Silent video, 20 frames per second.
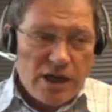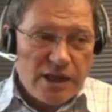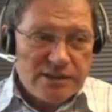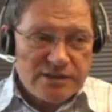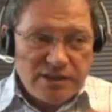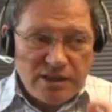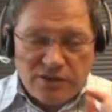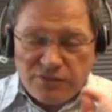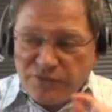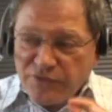
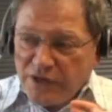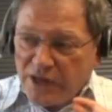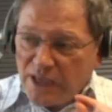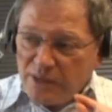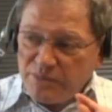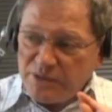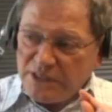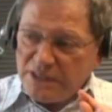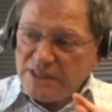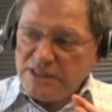And that
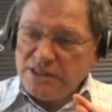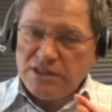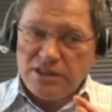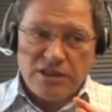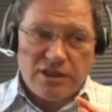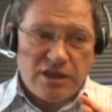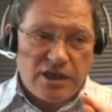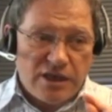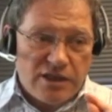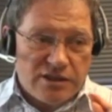frame
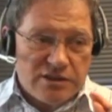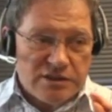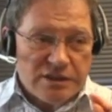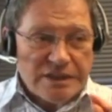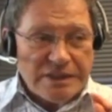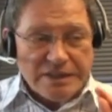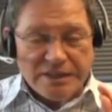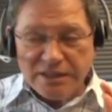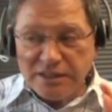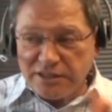indicates
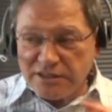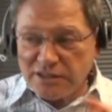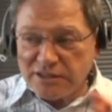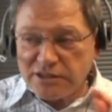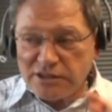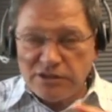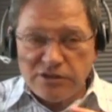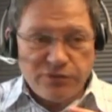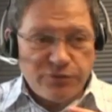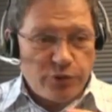it
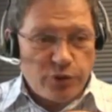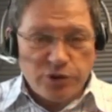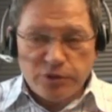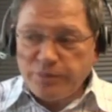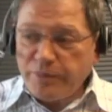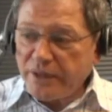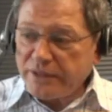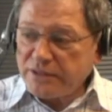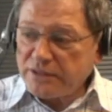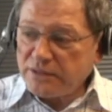is a
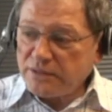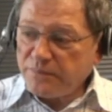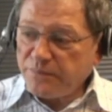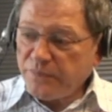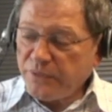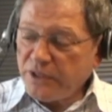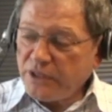default button.